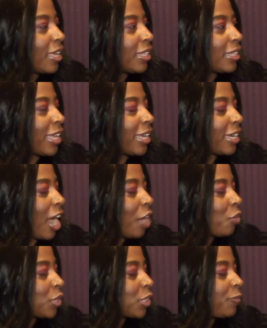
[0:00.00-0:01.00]
like, I
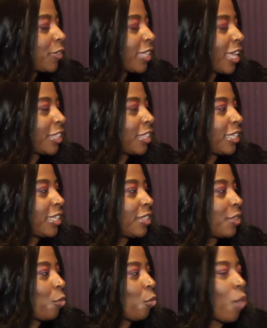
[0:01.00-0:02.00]
always feel like
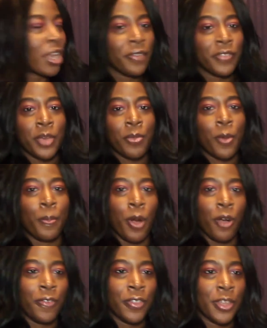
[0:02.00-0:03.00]
one of them or
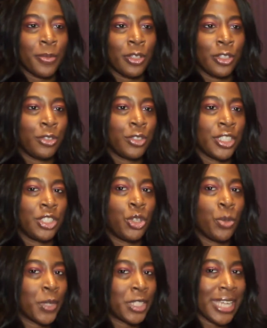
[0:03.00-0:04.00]
both of them are losing
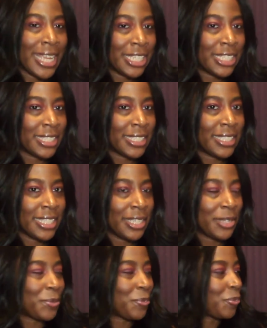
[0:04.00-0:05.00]
too much
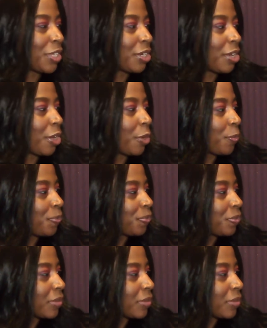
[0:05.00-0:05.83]
agency, you know,